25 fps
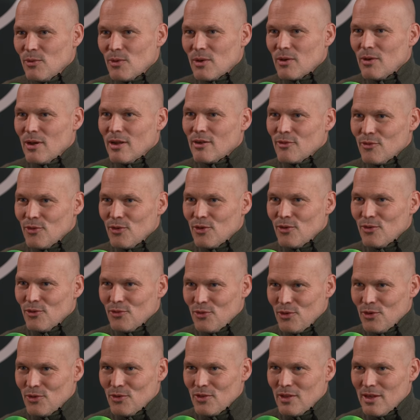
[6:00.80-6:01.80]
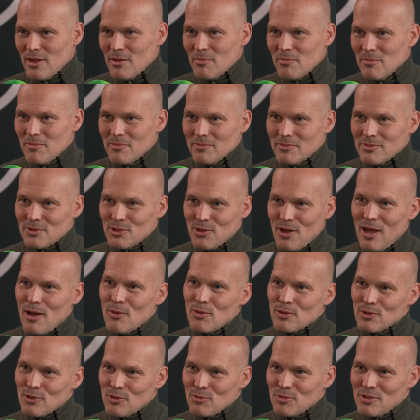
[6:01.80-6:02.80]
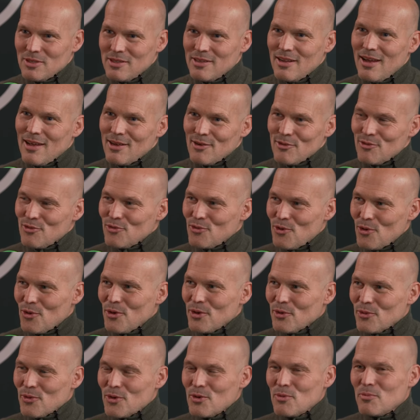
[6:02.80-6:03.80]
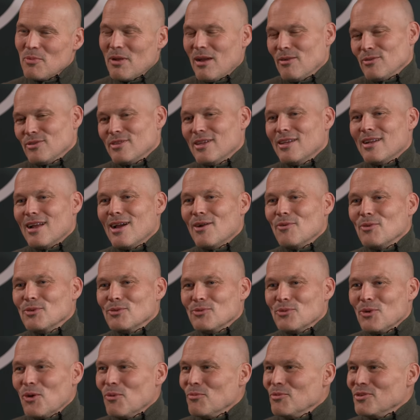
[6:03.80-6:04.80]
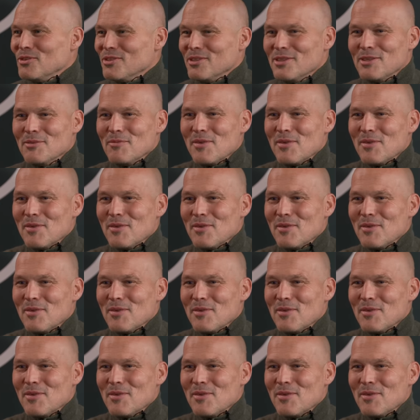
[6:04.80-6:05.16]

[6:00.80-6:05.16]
there were quite a few of them. Yeah. So I was obviously in the foreign group. I've said I was obviously